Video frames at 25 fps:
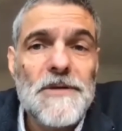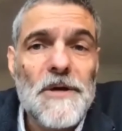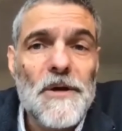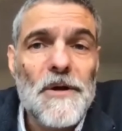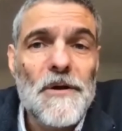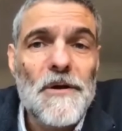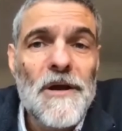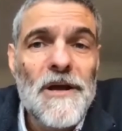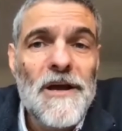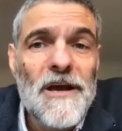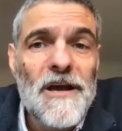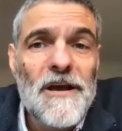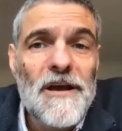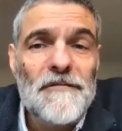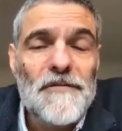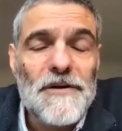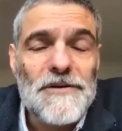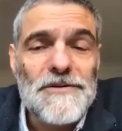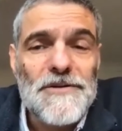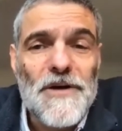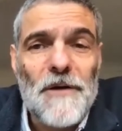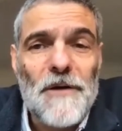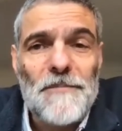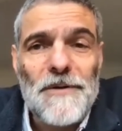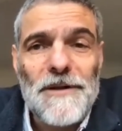So, for
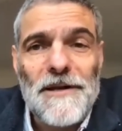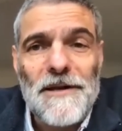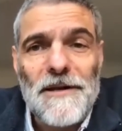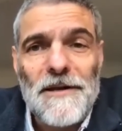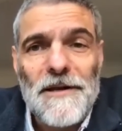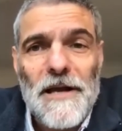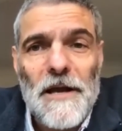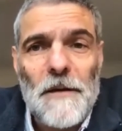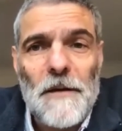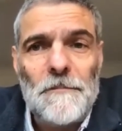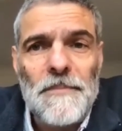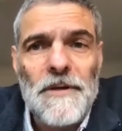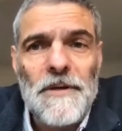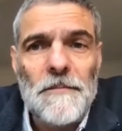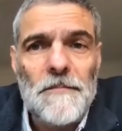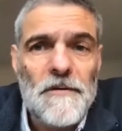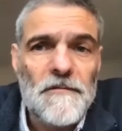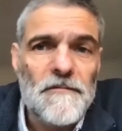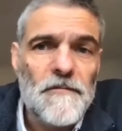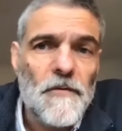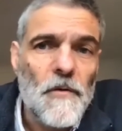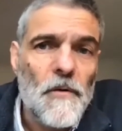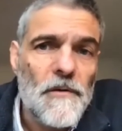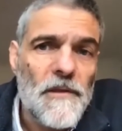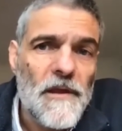example, in a company,
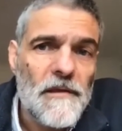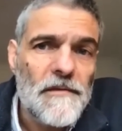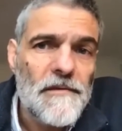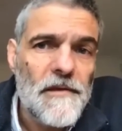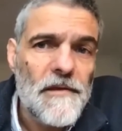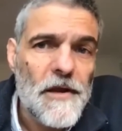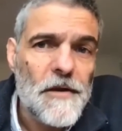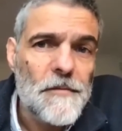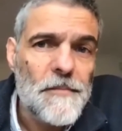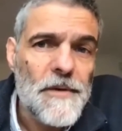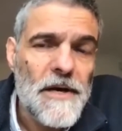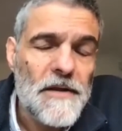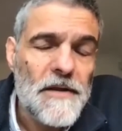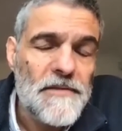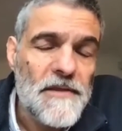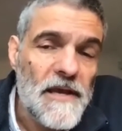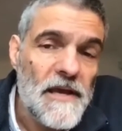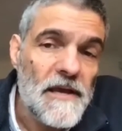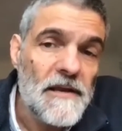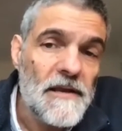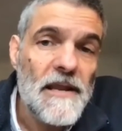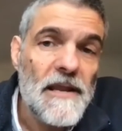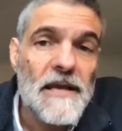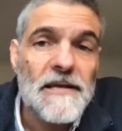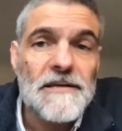before they think about
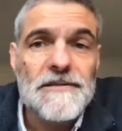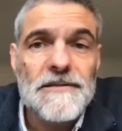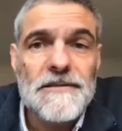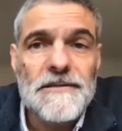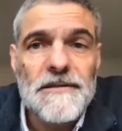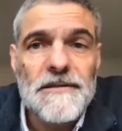their next